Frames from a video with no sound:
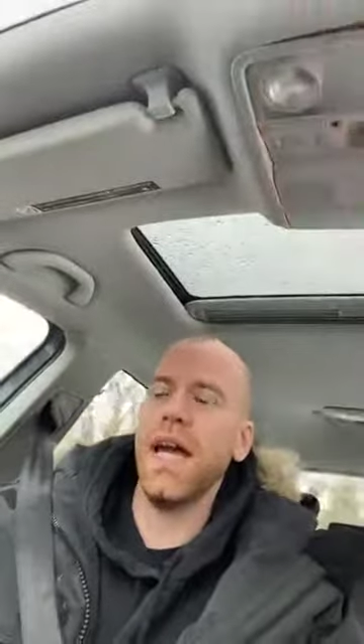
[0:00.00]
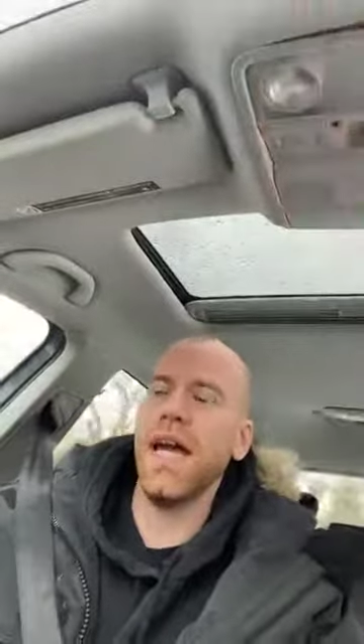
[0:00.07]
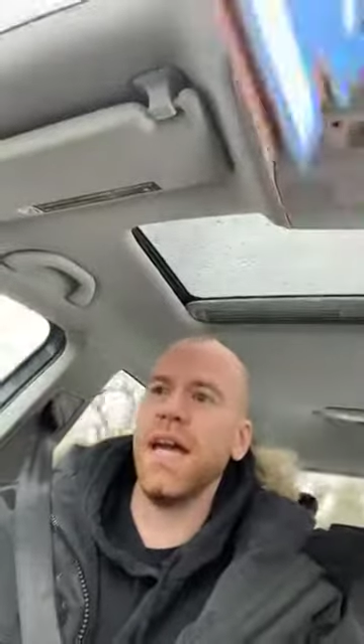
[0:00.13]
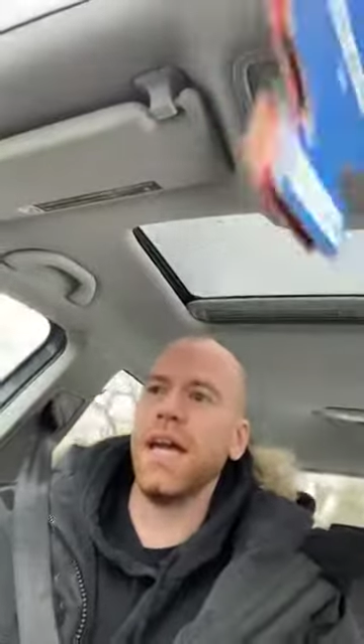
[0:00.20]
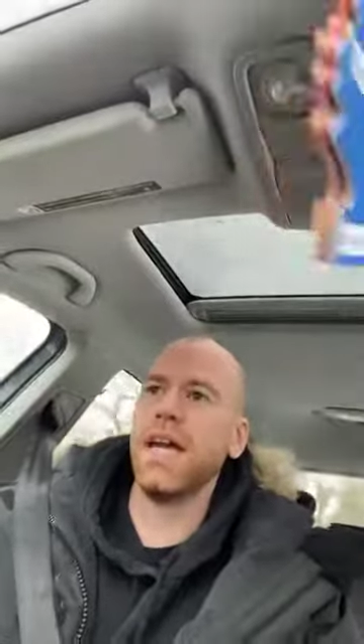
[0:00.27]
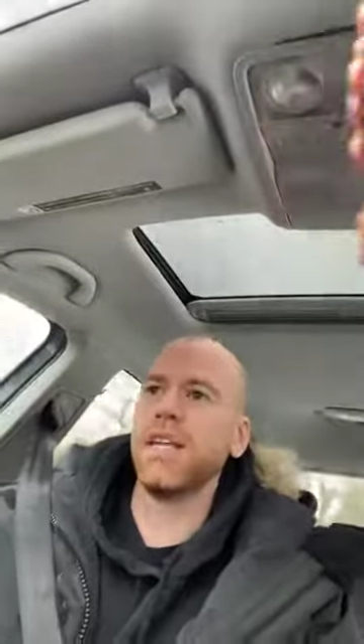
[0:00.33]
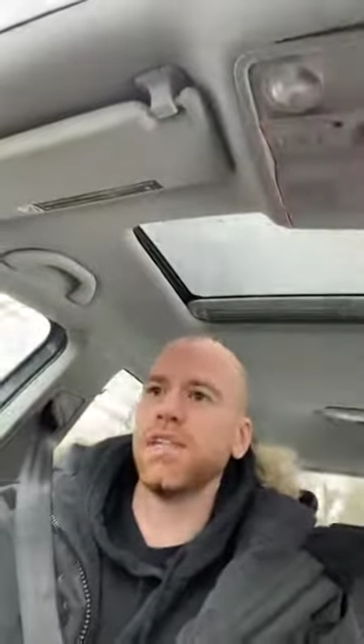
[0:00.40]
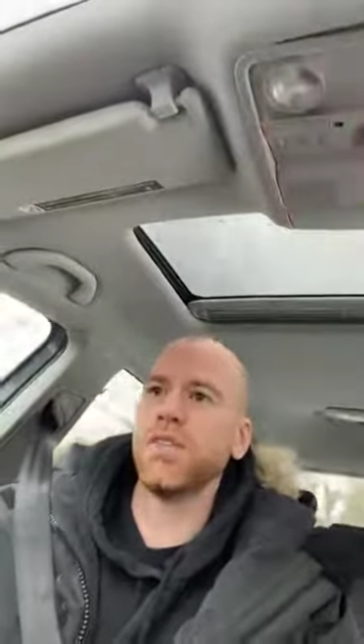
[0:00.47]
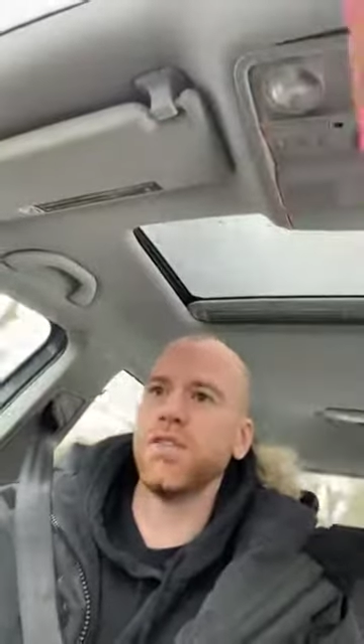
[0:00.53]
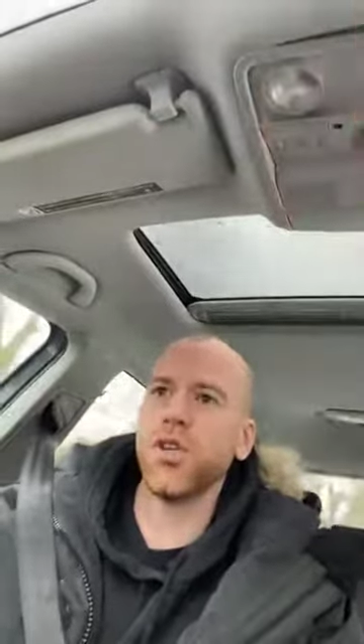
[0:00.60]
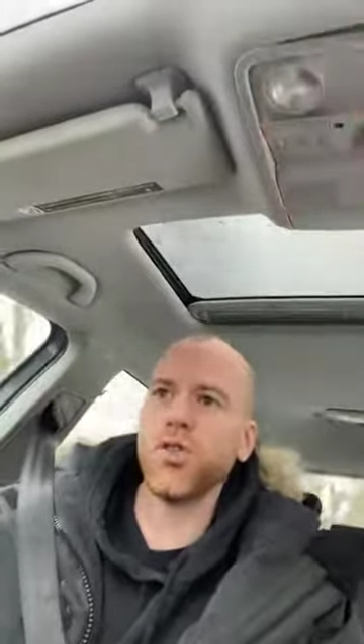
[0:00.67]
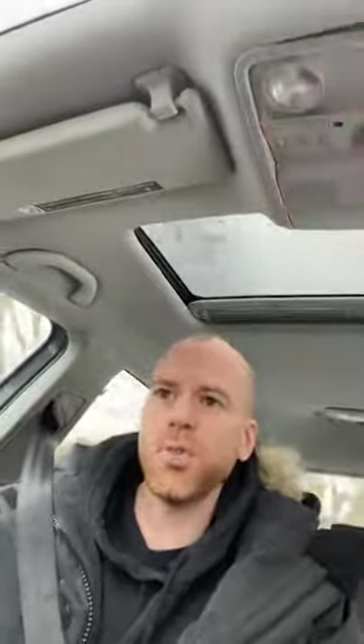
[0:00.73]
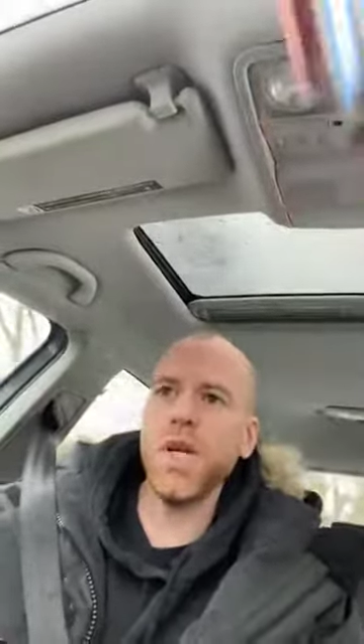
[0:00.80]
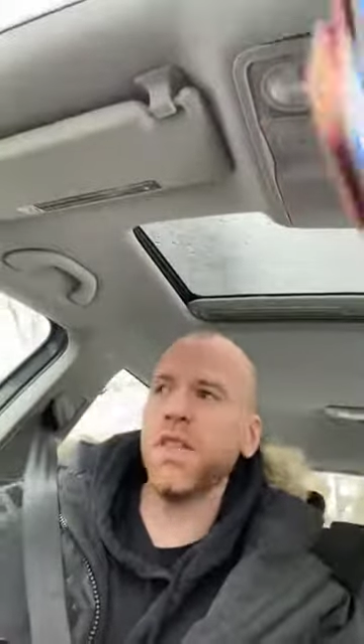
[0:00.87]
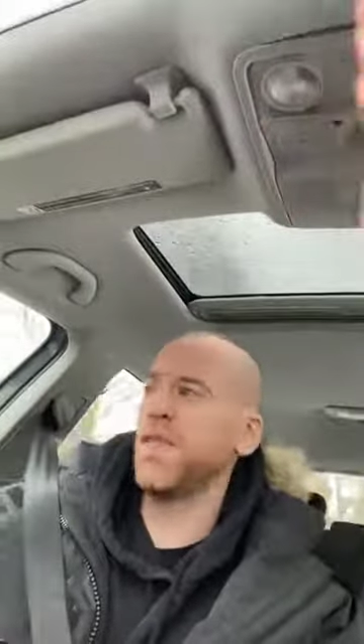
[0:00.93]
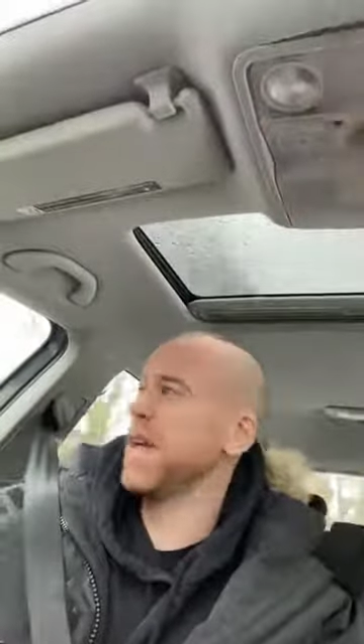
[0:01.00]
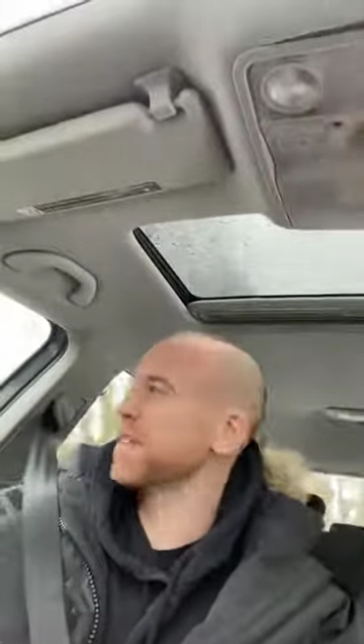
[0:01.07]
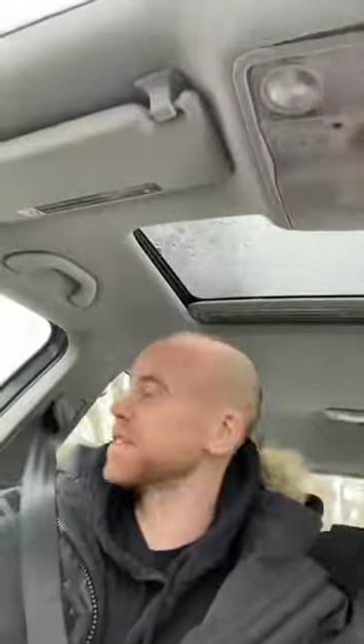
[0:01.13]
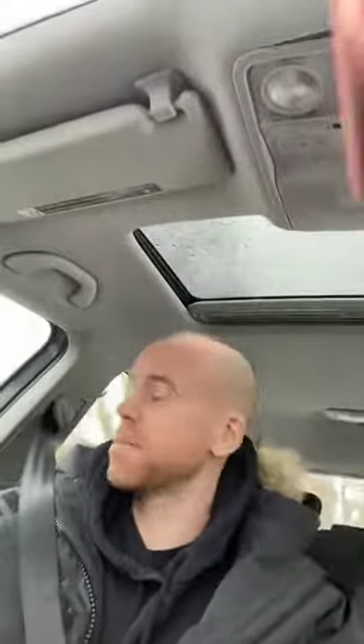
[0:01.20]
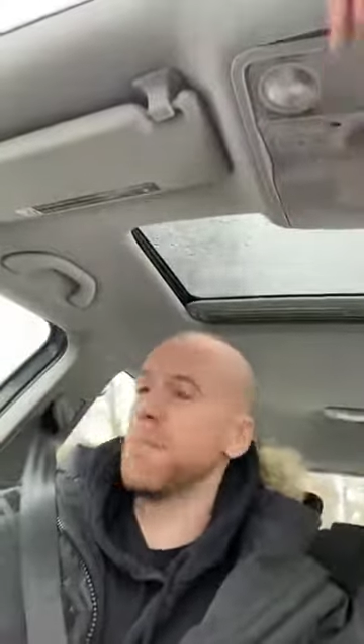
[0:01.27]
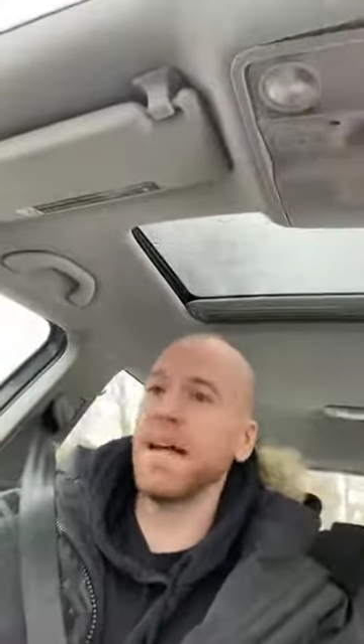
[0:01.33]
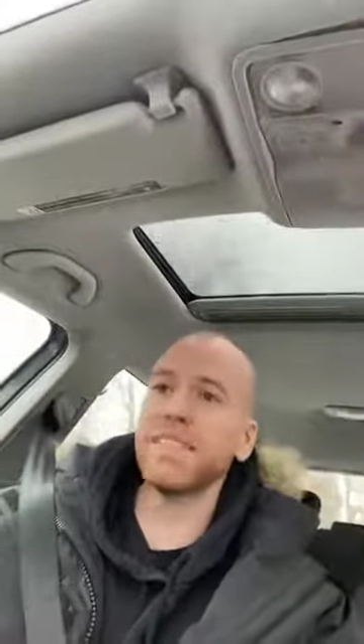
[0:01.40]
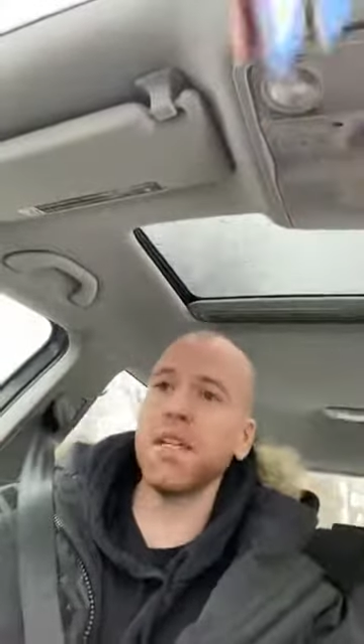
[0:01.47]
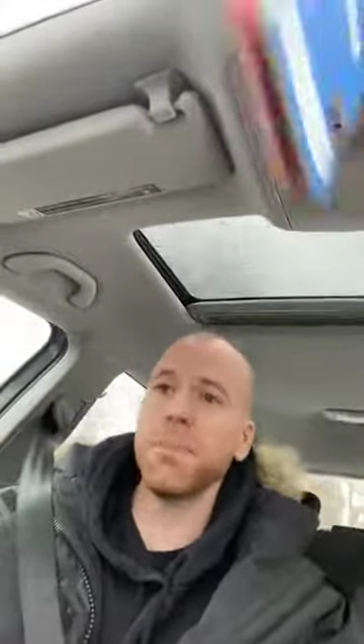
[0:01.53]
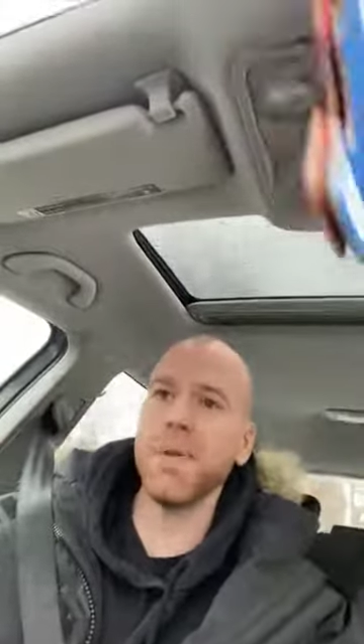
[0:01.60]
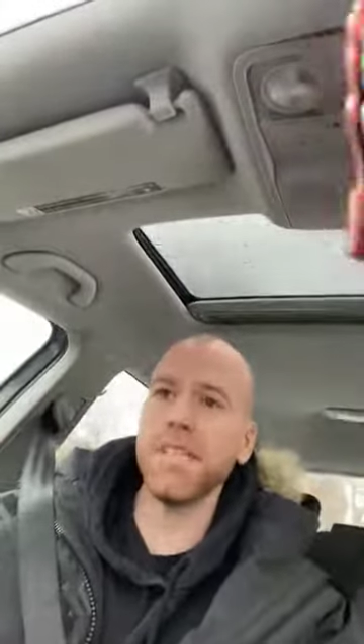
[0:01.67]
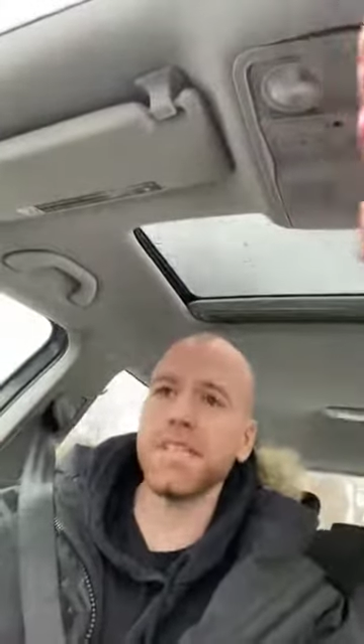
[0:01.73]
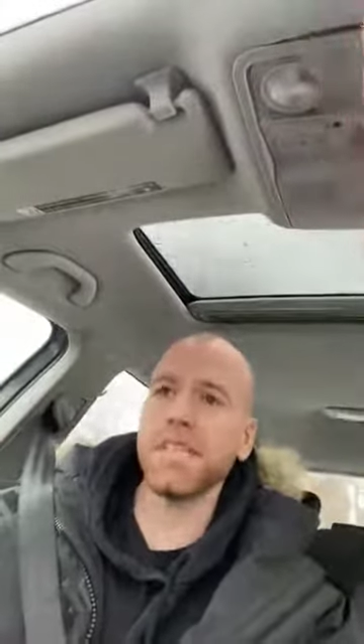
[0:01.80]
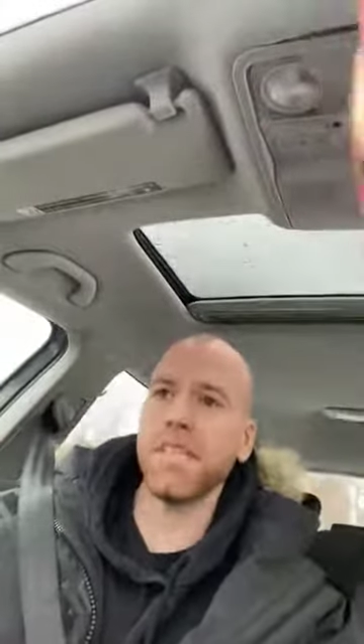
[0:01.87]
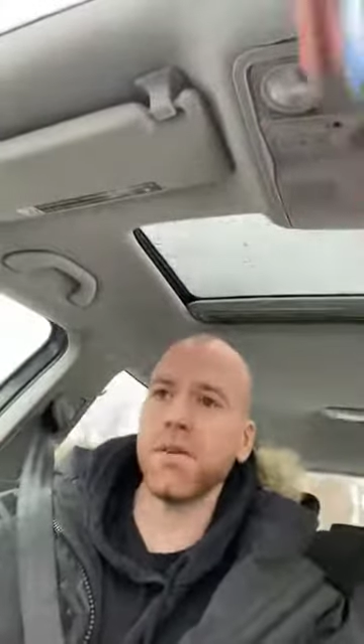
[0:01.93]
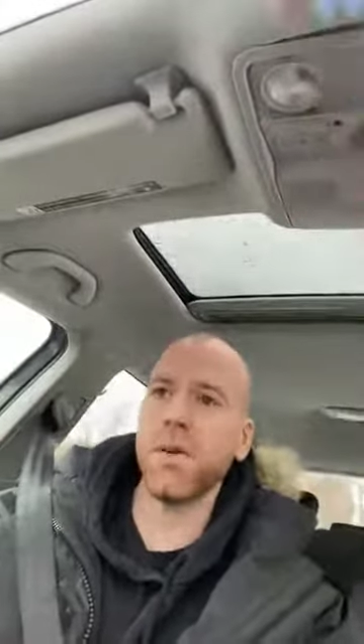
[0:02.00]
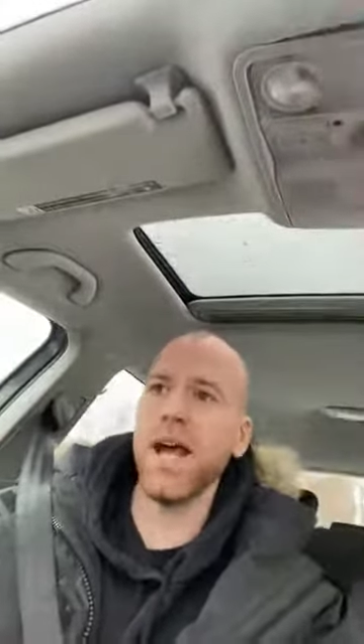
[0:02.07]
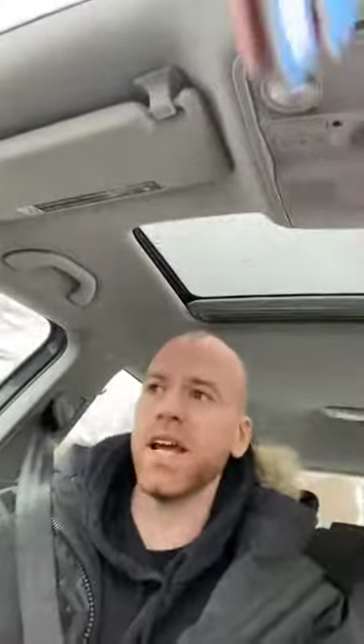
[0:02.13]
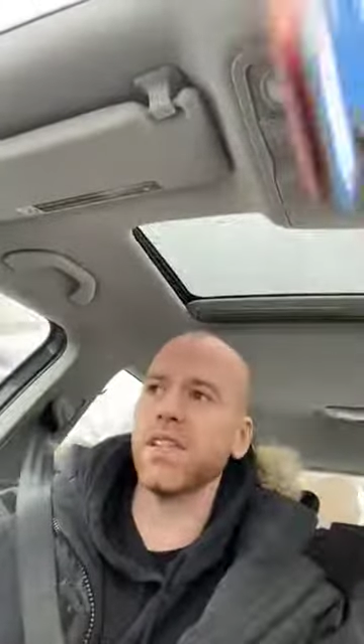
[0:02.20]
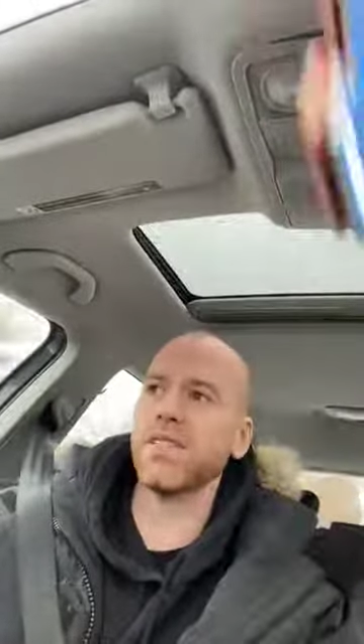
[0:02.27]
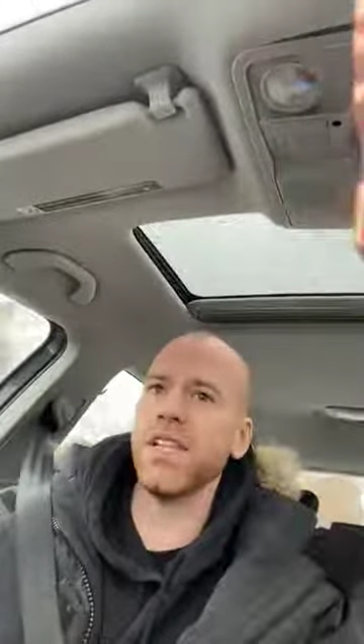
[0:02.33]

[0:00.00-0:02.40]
And the three things that mess up insulin, right?